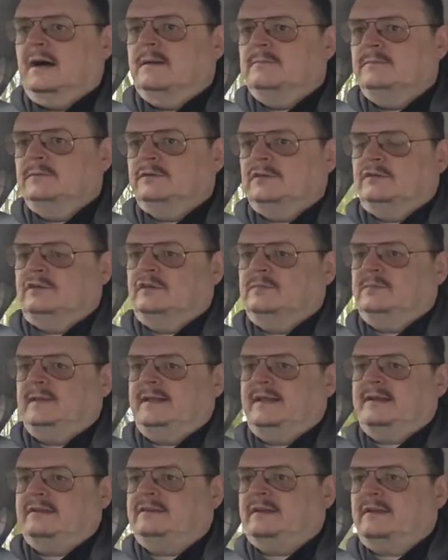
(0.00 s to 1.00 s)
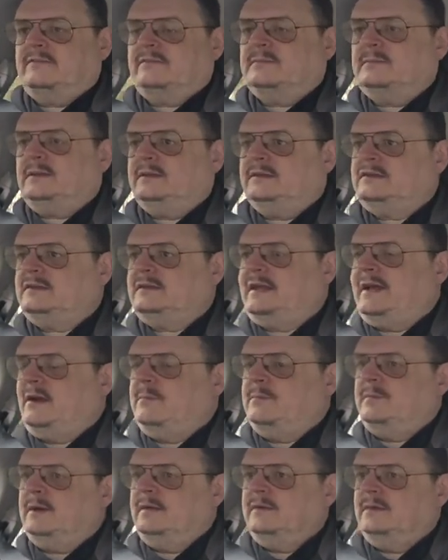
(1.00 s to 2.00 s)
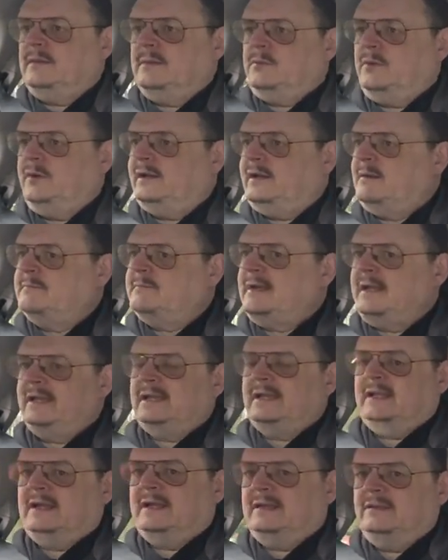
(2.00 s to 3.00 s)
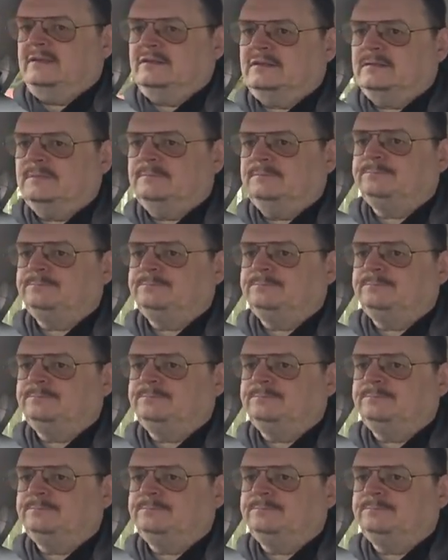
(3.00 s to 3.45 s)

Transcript: So she's been there 7 months now. But the point I'm making is